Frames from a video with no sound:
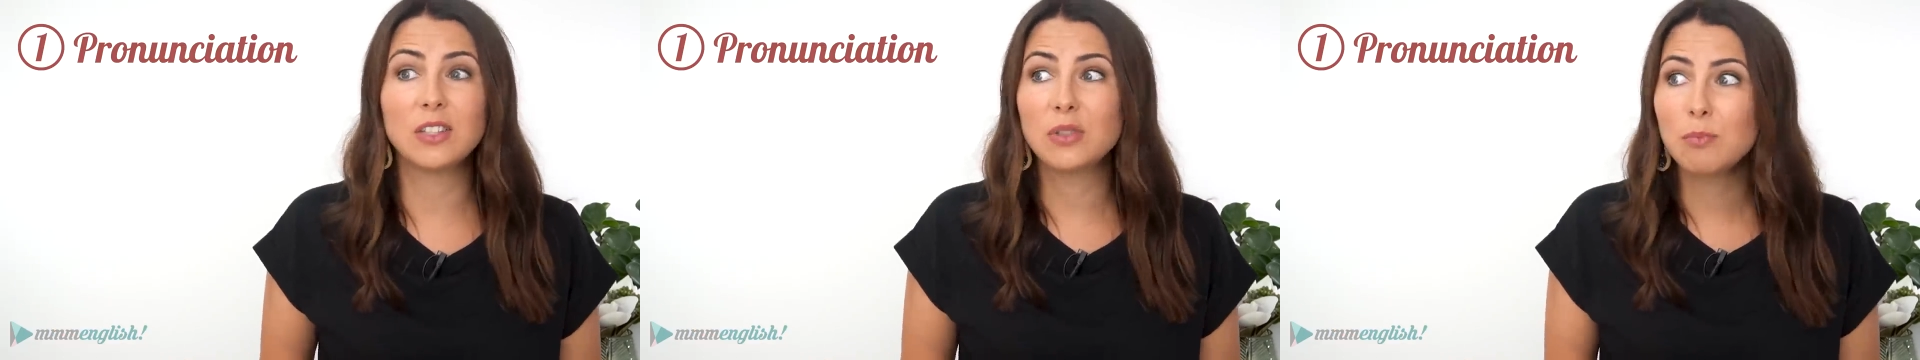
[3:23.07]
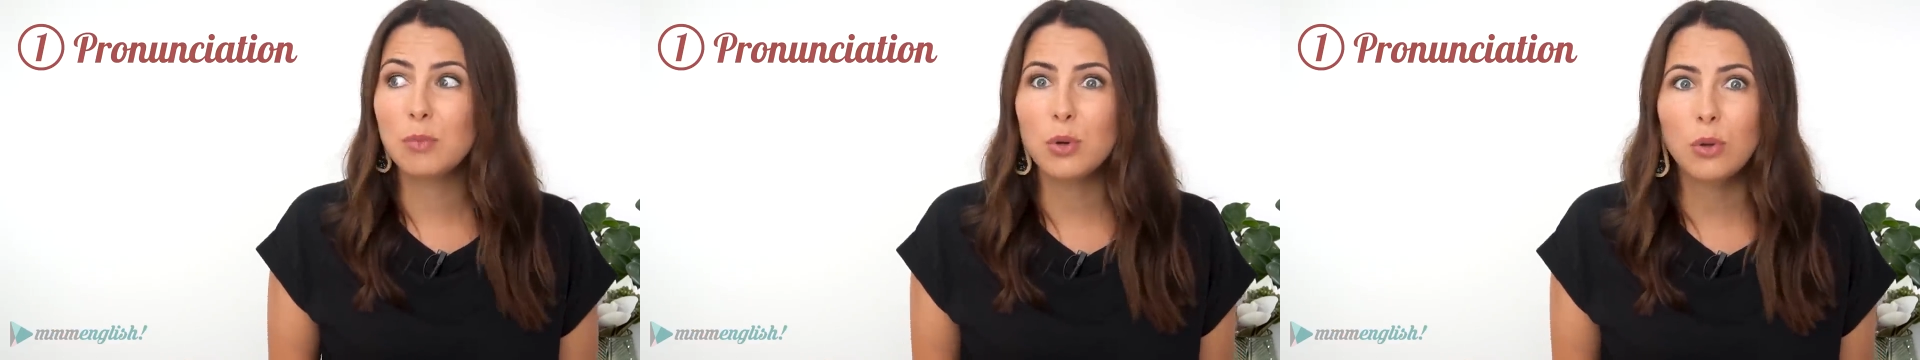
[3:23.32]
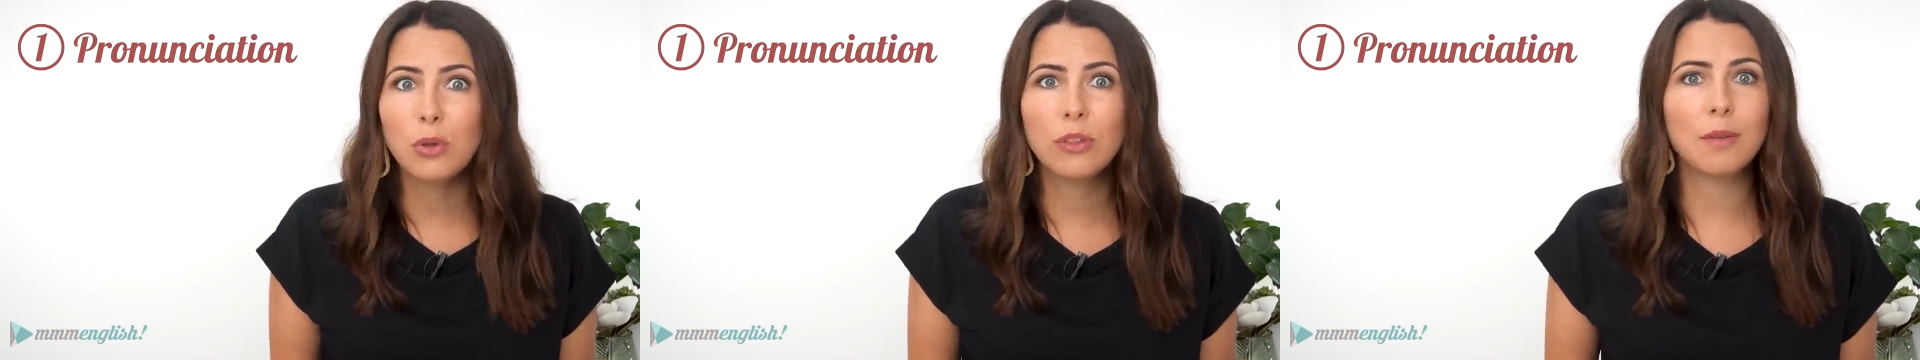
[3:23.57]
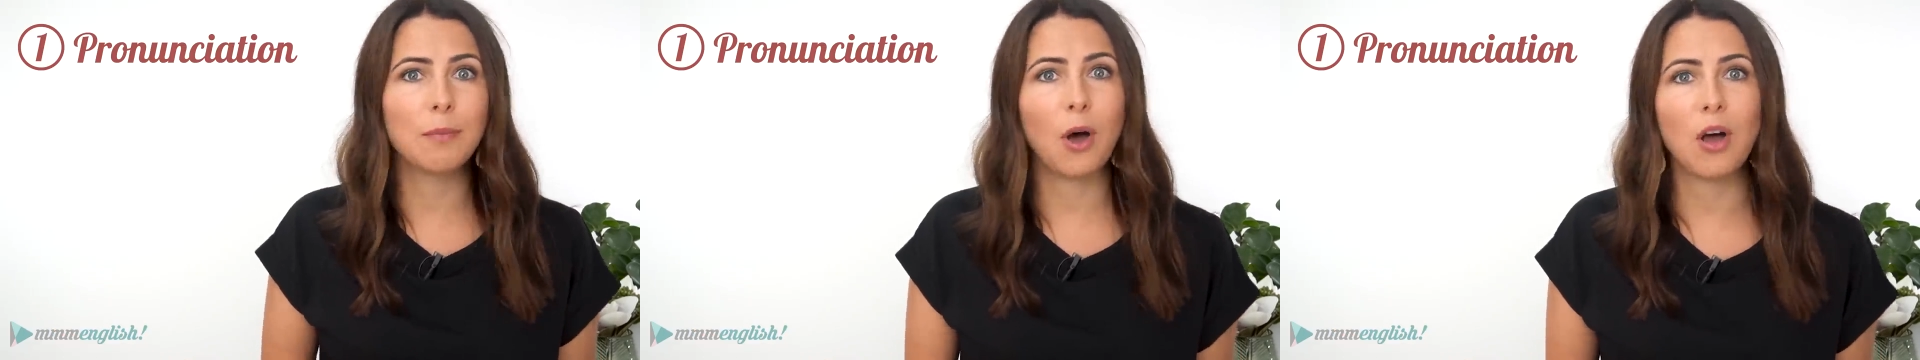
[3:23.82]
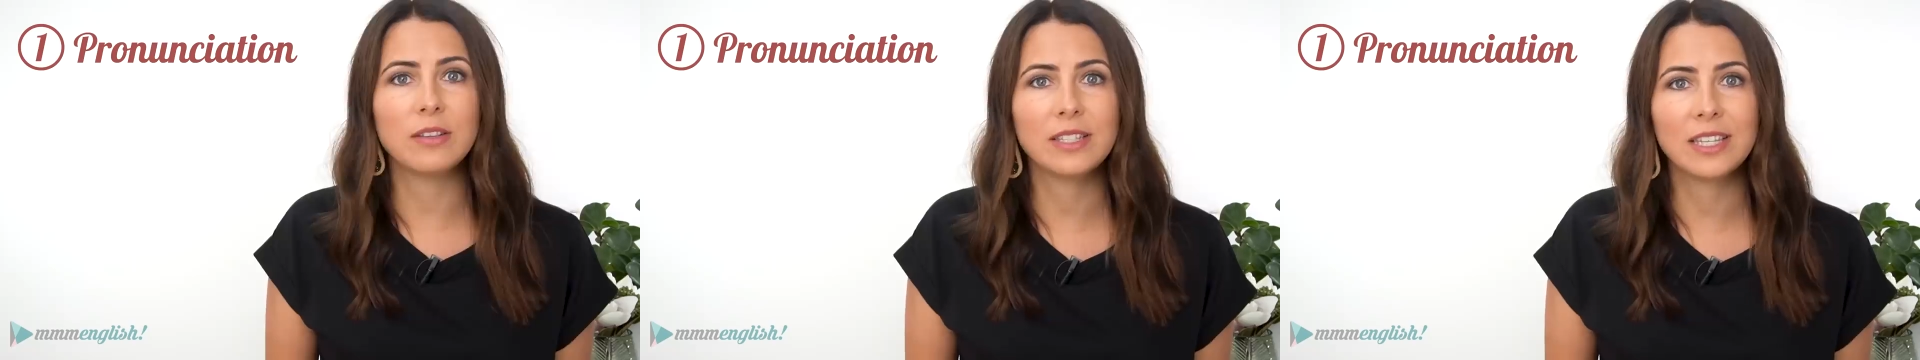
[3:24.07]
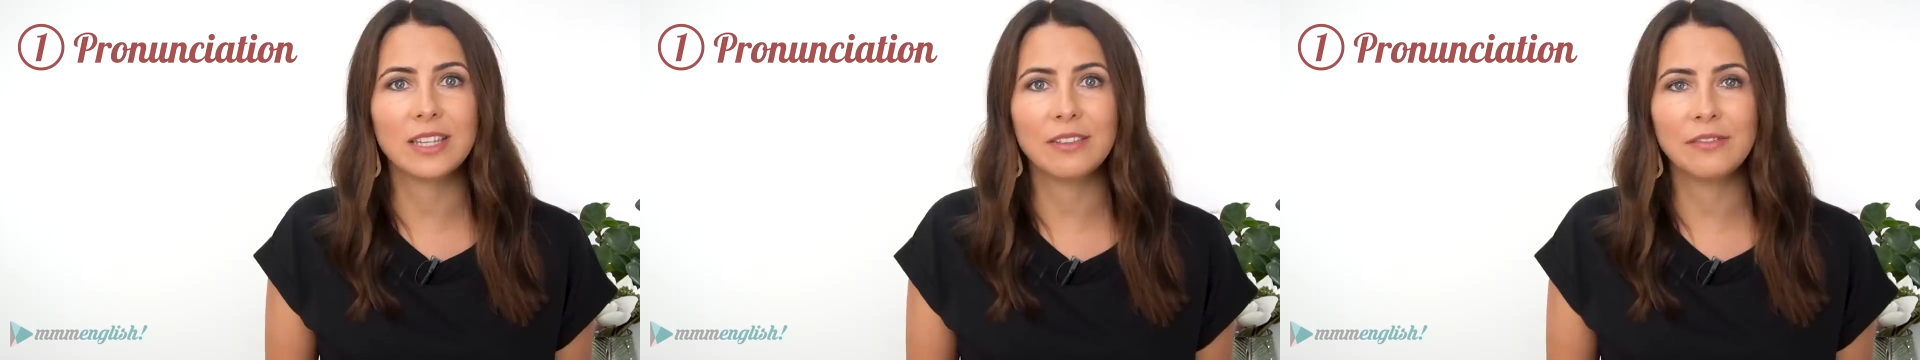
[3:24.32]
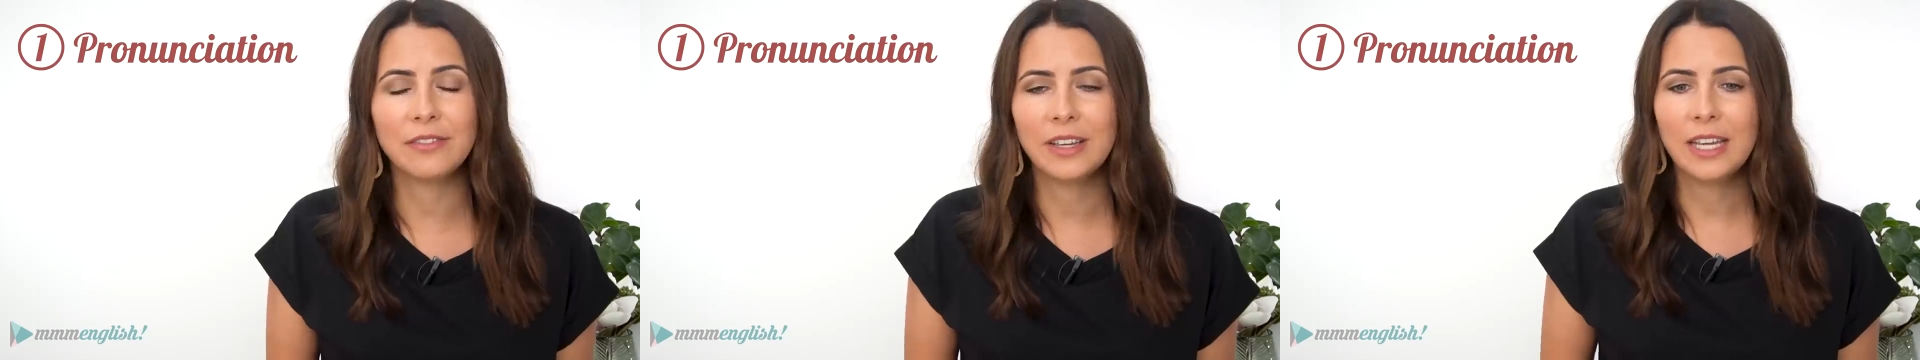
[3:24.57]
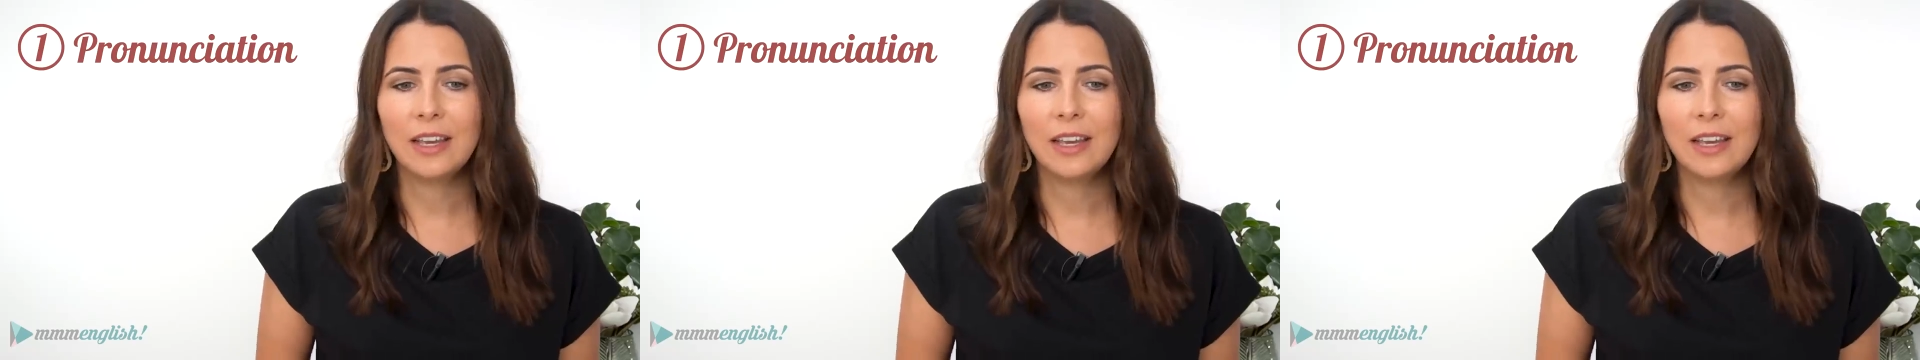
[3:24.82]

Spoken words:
smooth, positive,